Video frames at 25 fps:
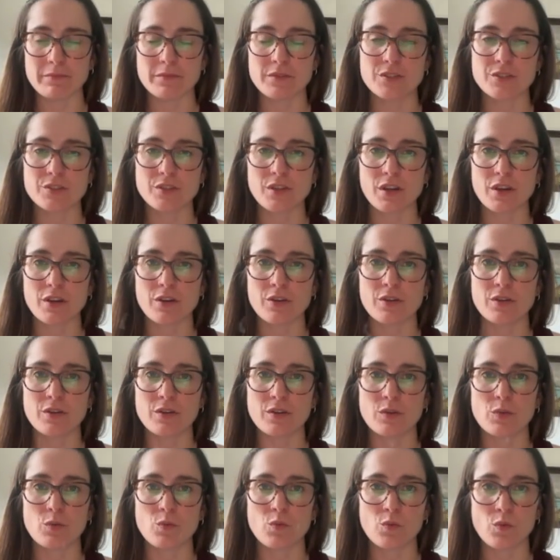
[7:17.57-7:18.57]

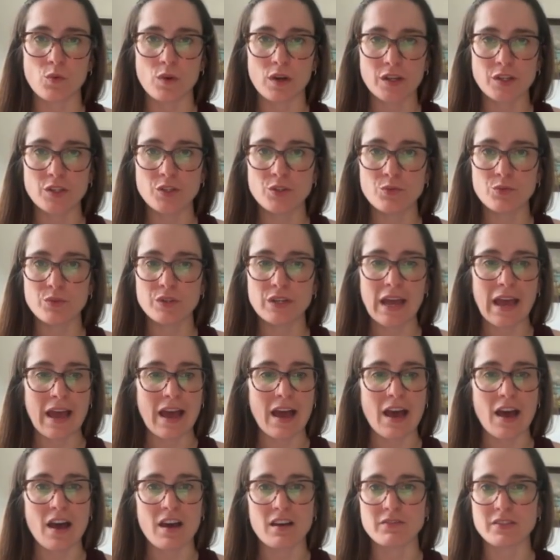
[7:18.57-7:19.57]
So what you would
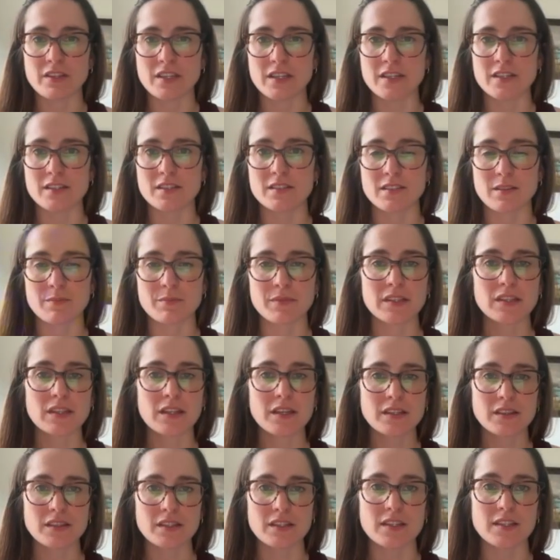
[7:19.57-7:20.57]
have is something
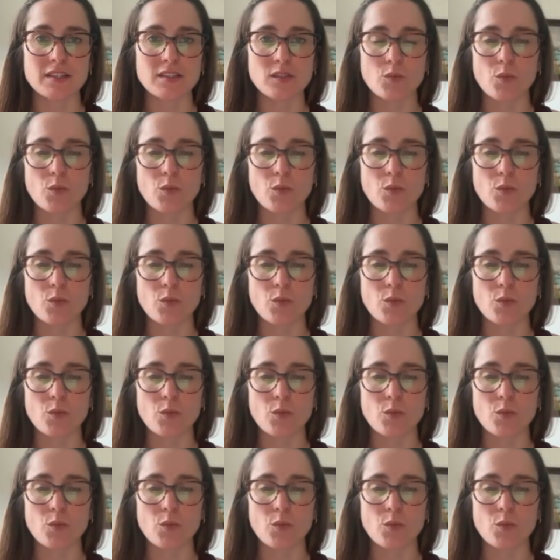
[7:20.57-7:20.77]
like this,